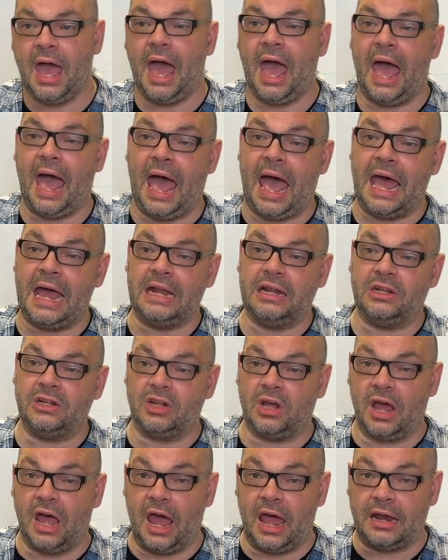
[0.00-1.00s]
and
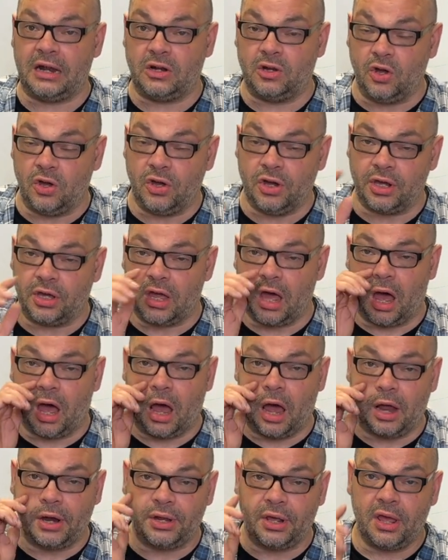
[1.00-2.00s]
and look at a
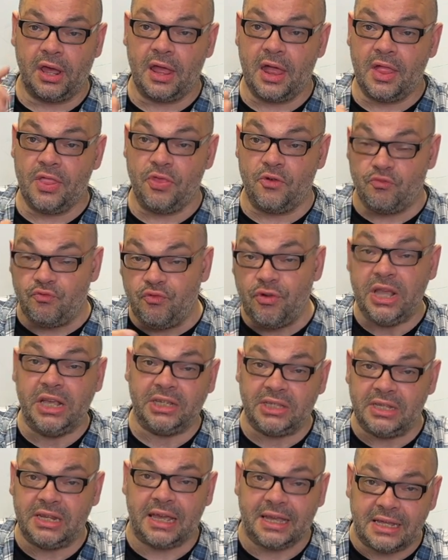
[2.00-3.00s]
card, the
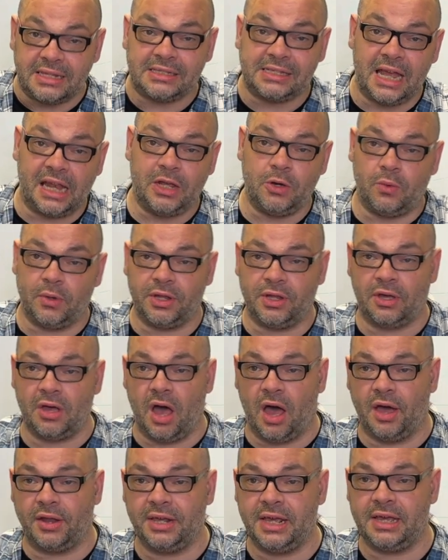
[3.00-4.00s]
reason they can tell you what the
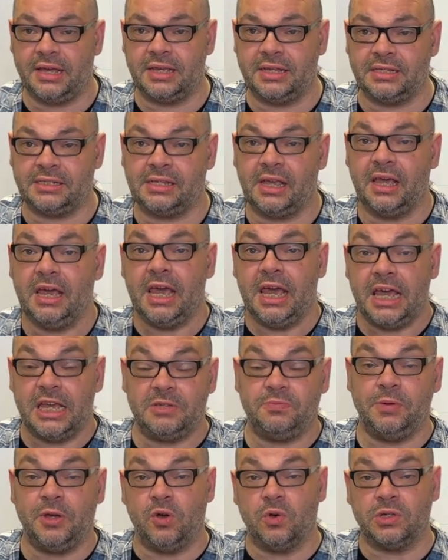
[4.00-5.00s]
card is is
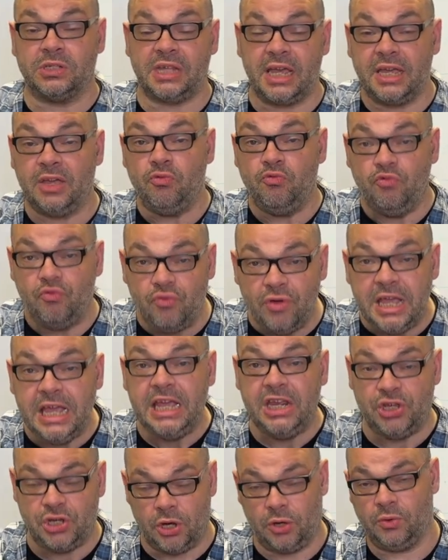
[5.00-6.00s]
because they can
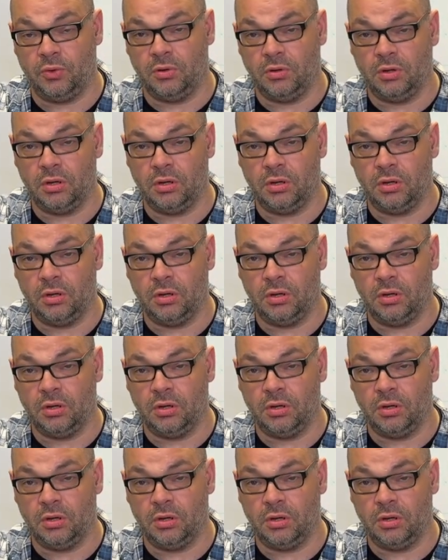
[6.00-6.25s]
read you.